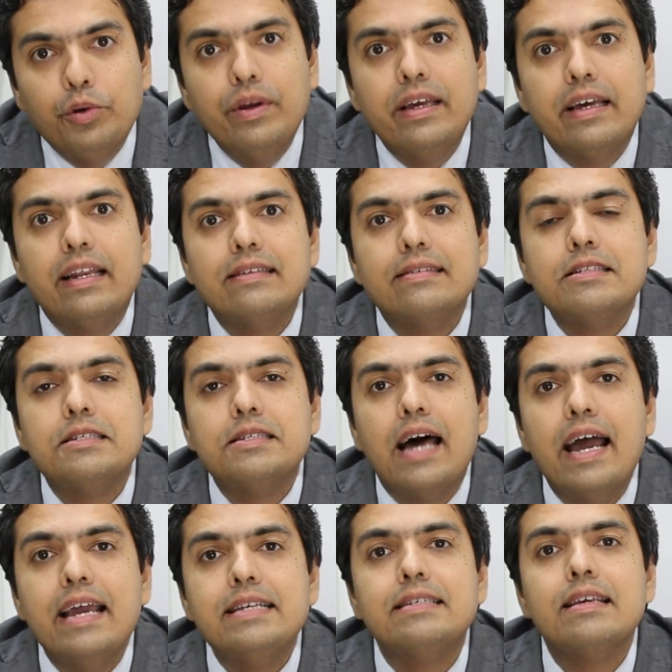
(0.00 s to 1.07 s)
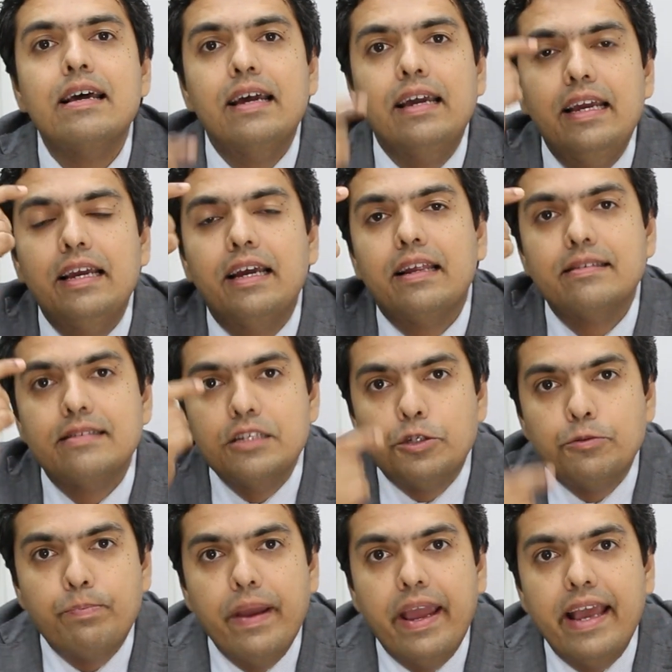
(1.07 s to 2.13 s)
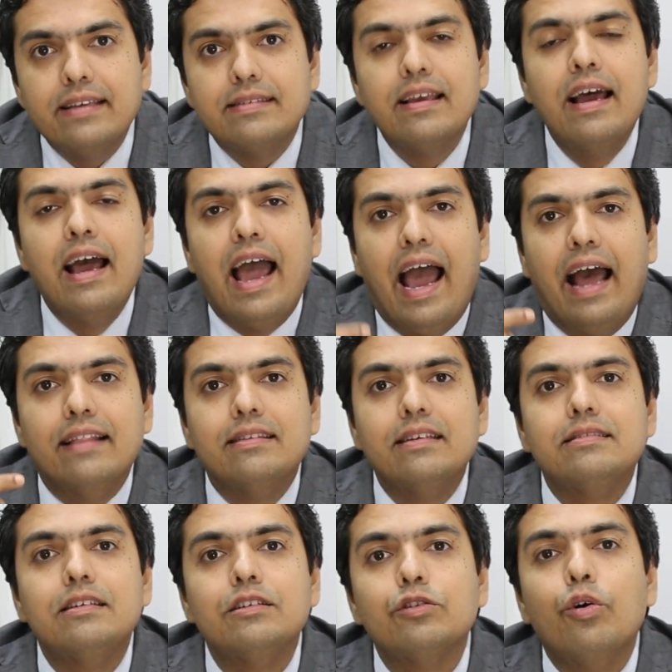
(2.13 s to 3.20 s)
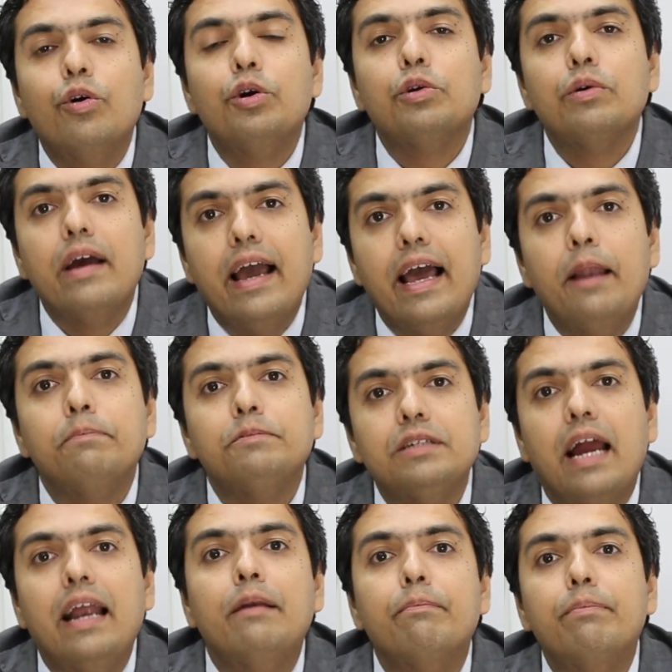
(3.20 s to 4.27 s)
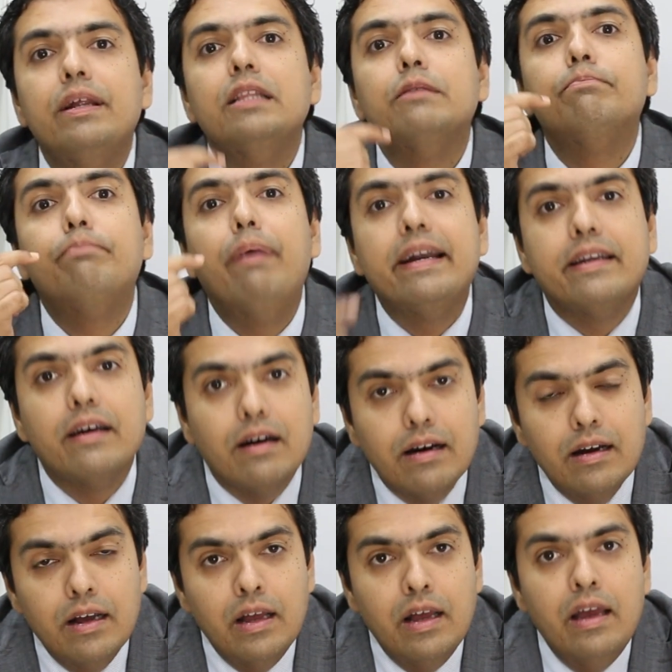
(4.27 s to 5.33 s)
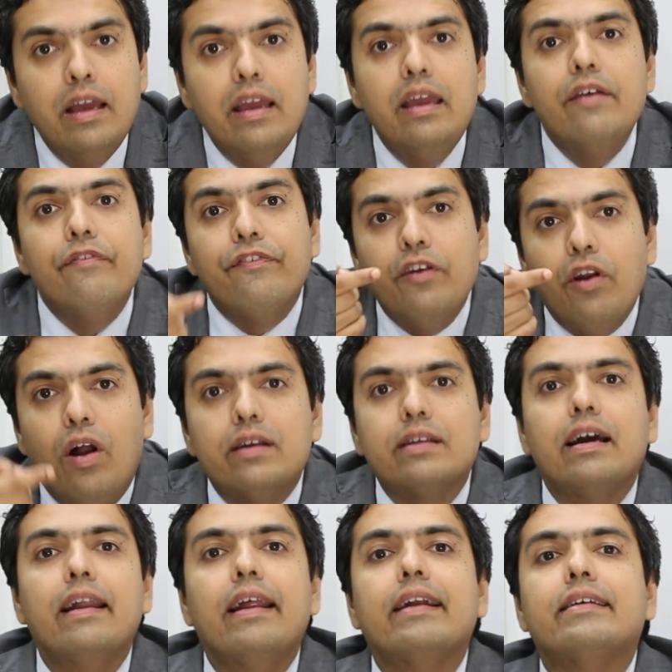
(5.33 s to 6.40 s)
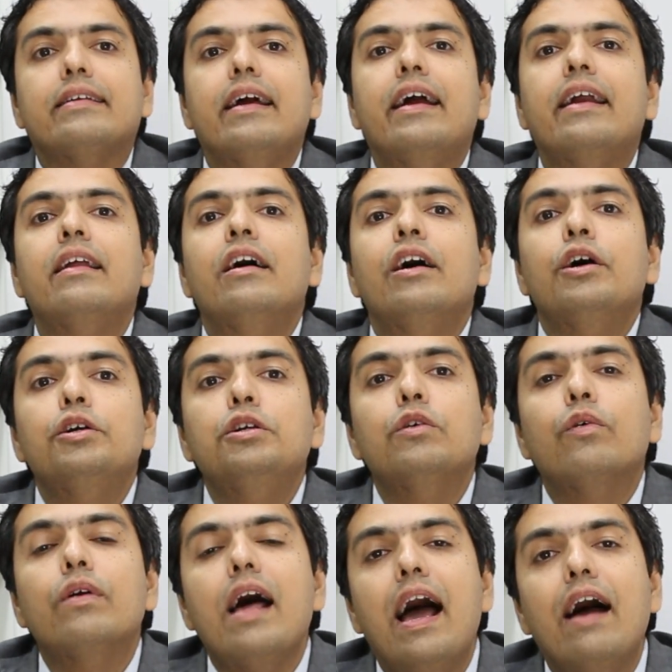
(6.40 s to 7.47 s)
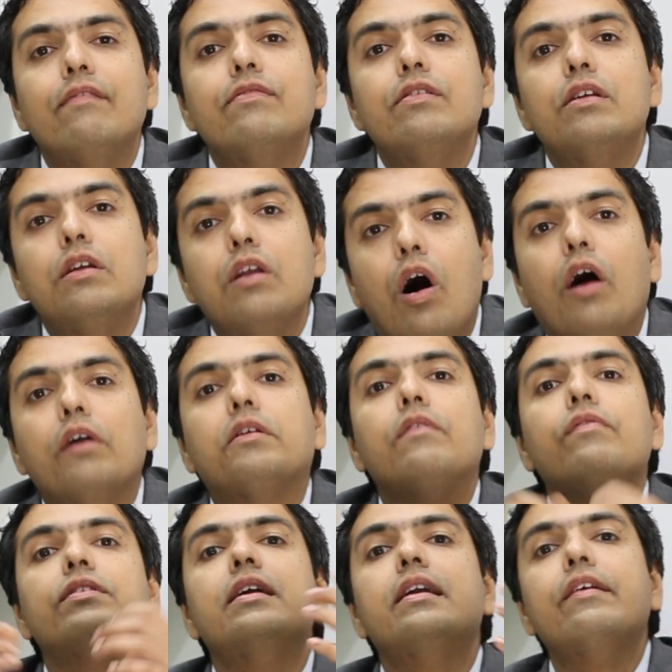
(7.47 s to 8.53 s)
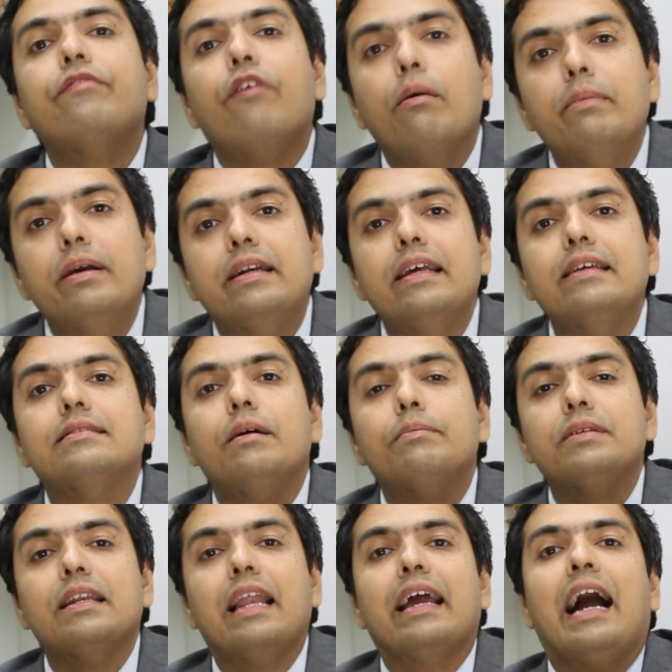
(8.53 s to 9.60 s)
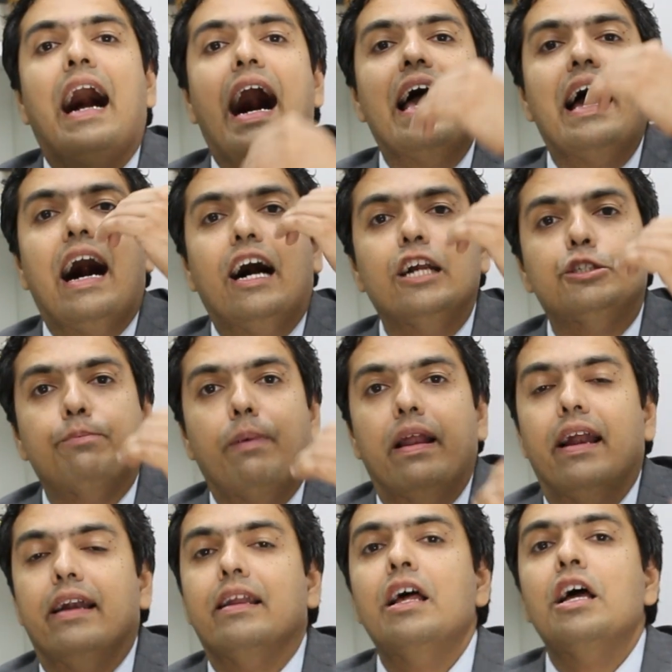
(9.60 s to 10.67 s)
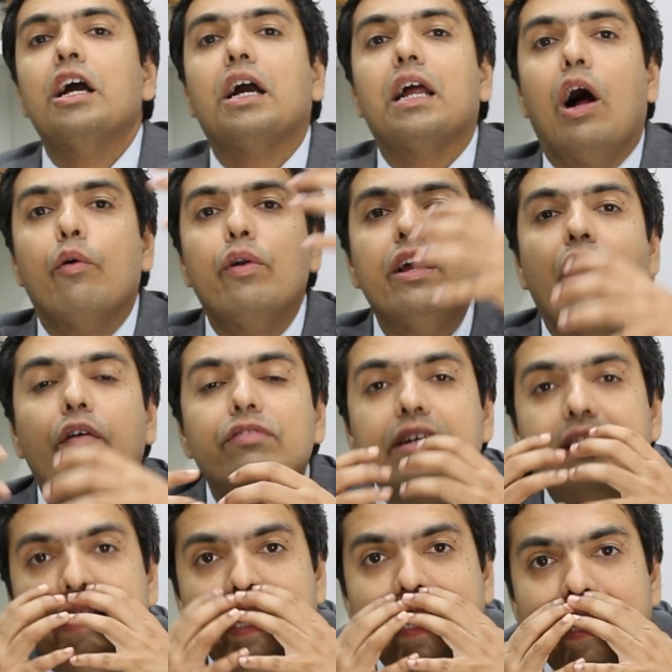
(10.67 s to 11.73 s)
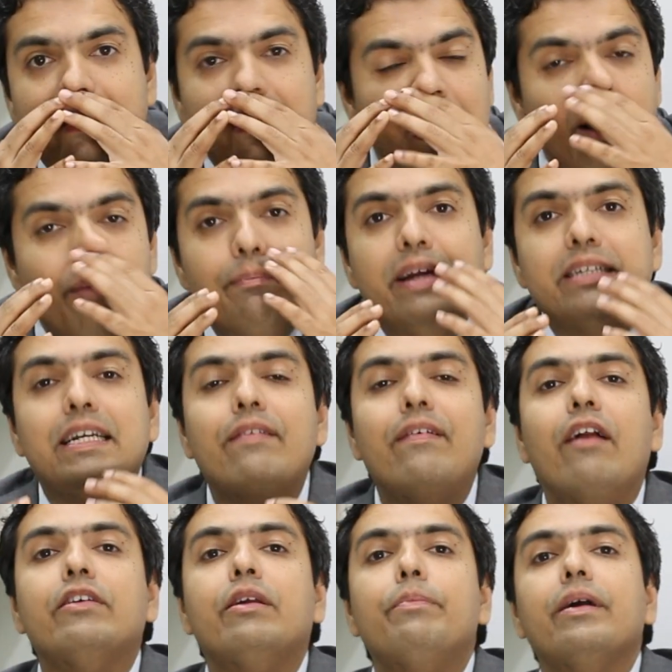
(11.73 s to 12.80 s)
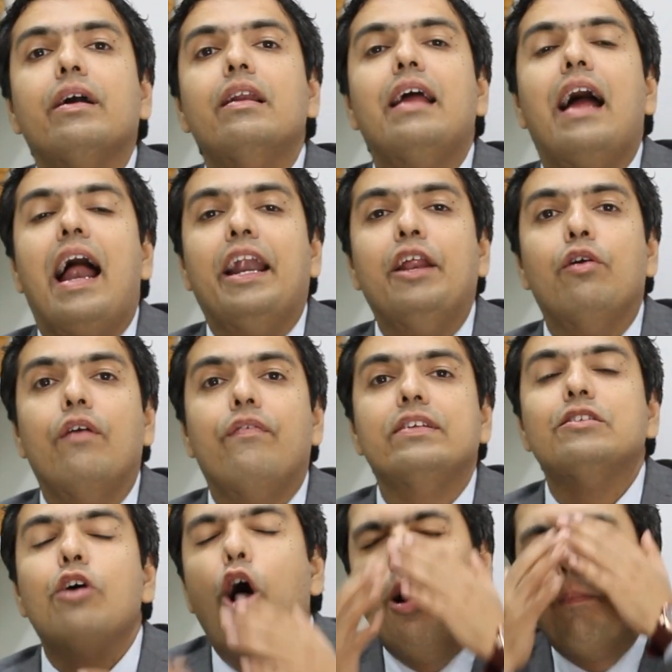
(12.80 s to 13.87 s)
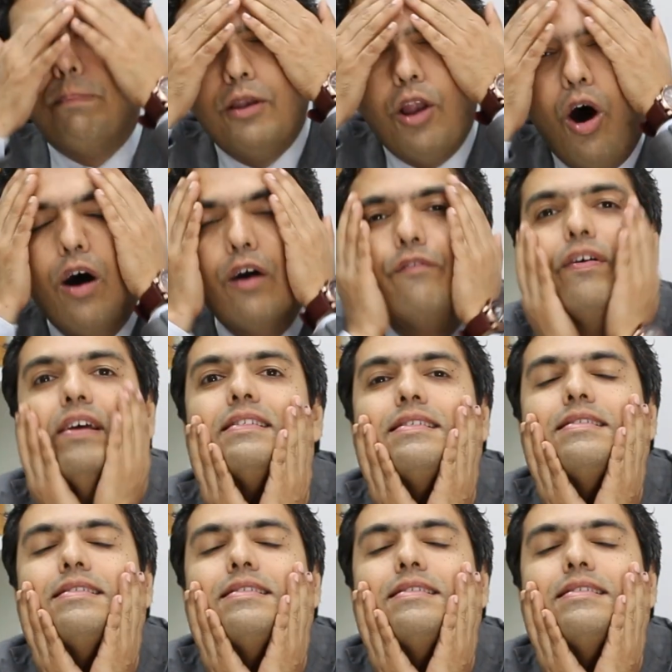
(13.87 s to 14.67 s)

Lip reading: to increase in size, increase in space, and this is going to help child breathe better. If not corrected, you would have lot of other deformities, something like high arch palate, crowding of the teeth. Patient will have typical adenoid faces, oblong